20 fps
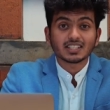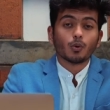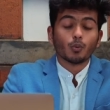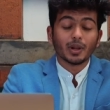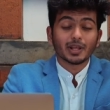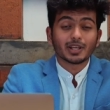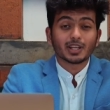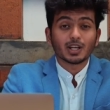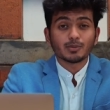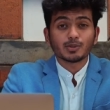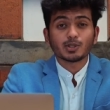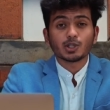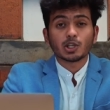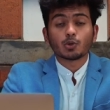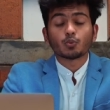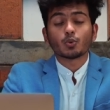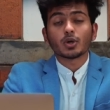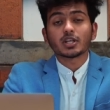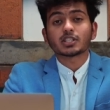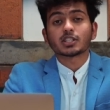When it comes to
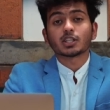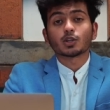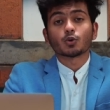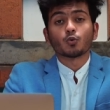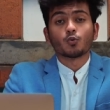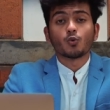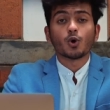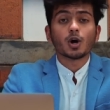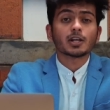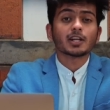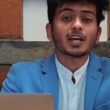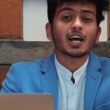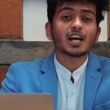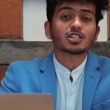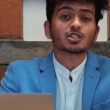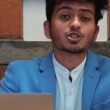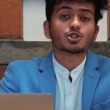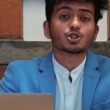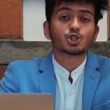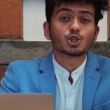investing, one
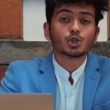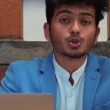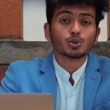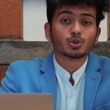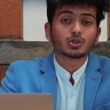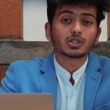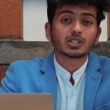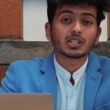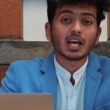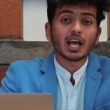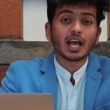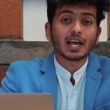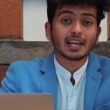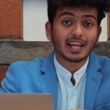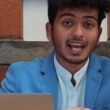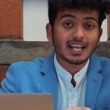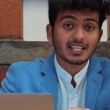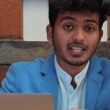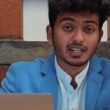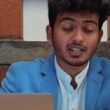has to choose
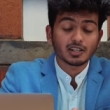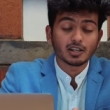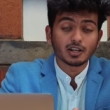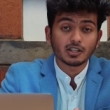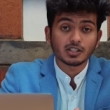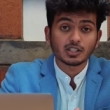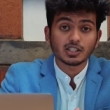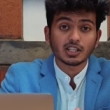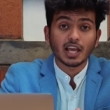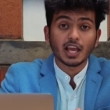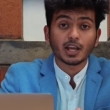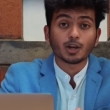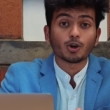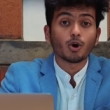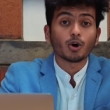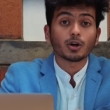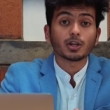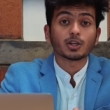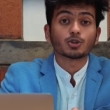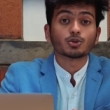an asset class
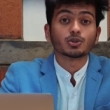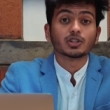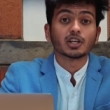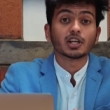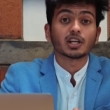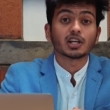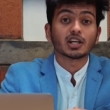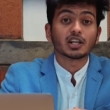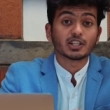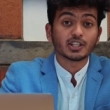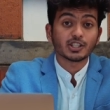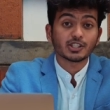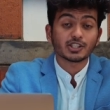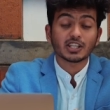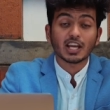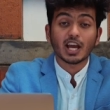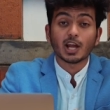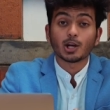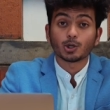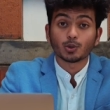according to their
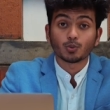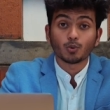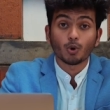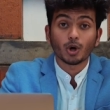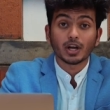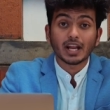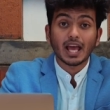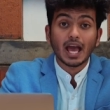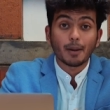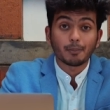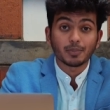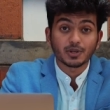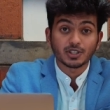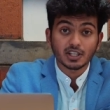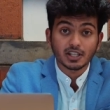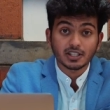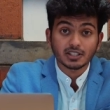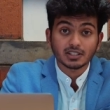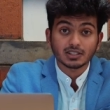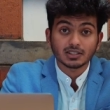risk and reward
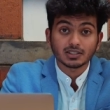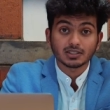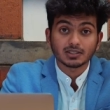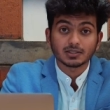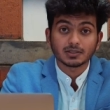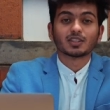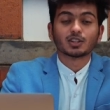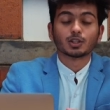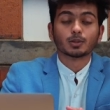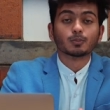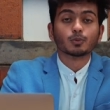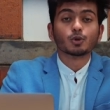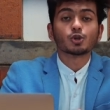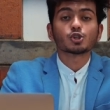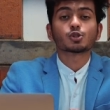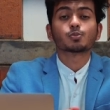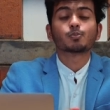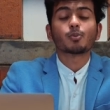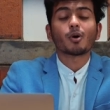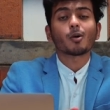appetite. The
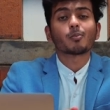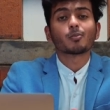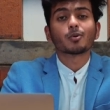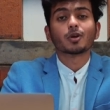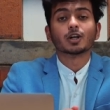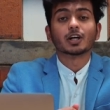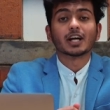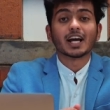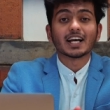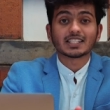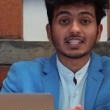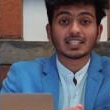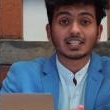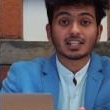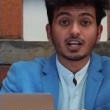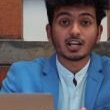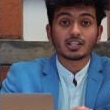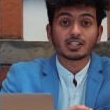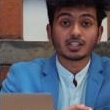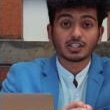most popular asset
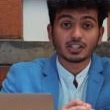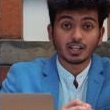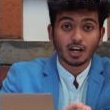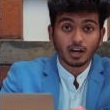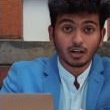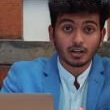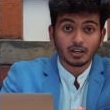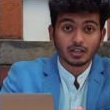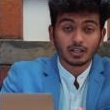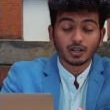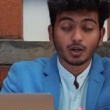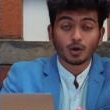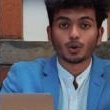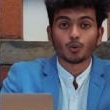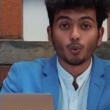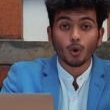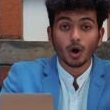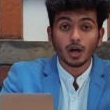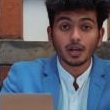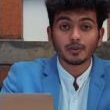classes are
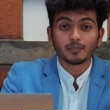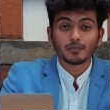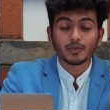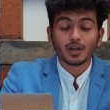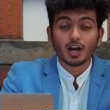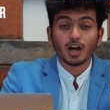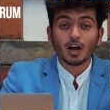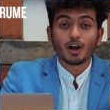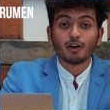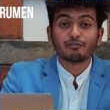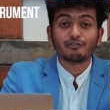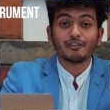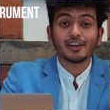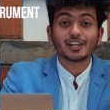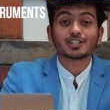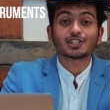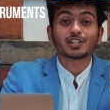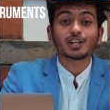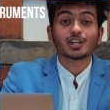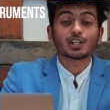one.
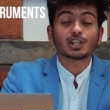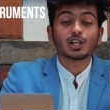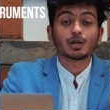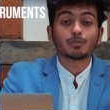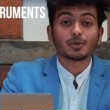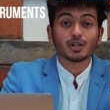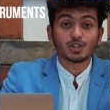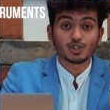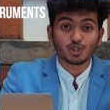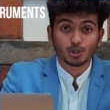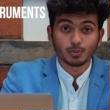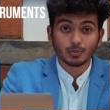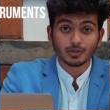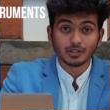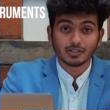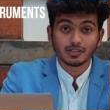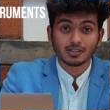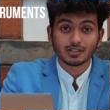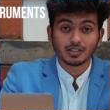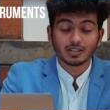Fixed income
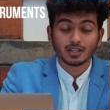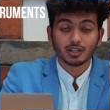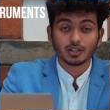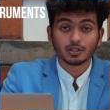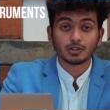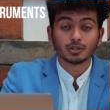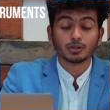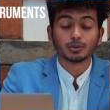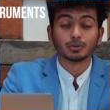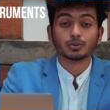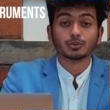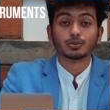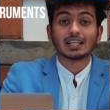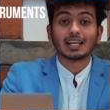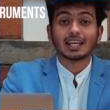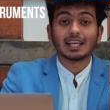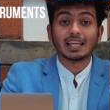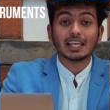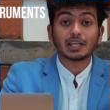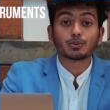instruments, two.
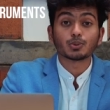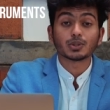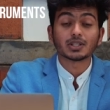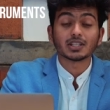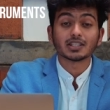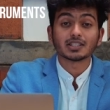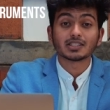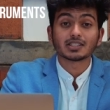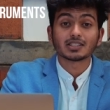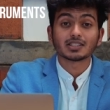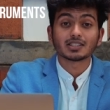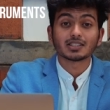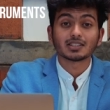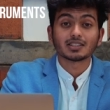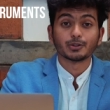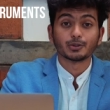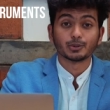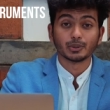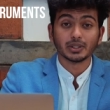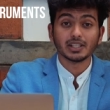Equities,
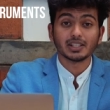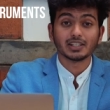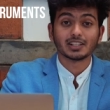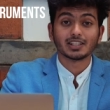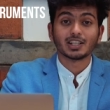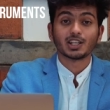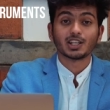three.